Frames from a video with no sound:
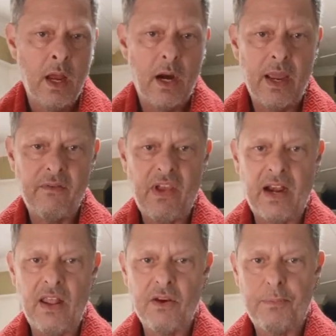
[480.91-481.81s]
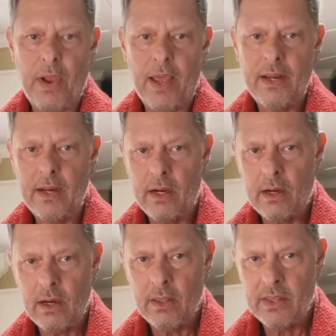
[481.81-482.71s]
All right, I've got another pot
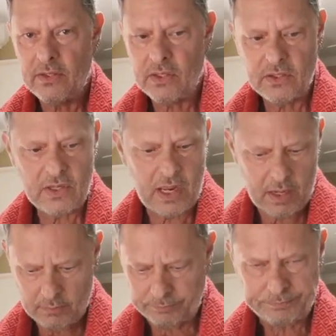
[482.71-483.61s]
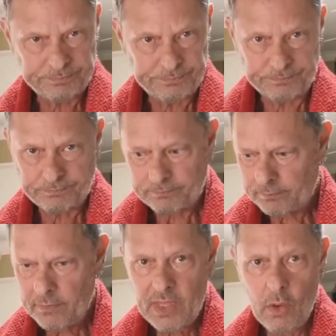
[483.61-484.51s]
here. This is what I'm
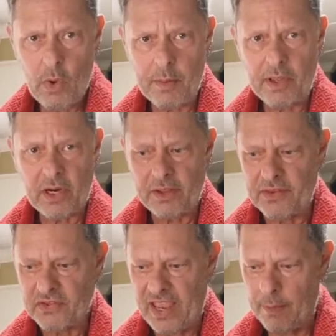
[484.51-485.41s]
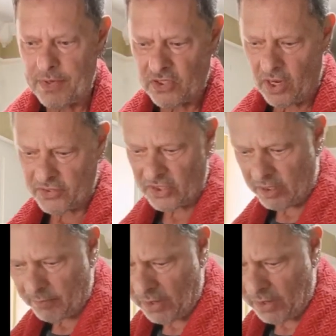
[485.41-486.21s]
going to cook the Scampi sauce in.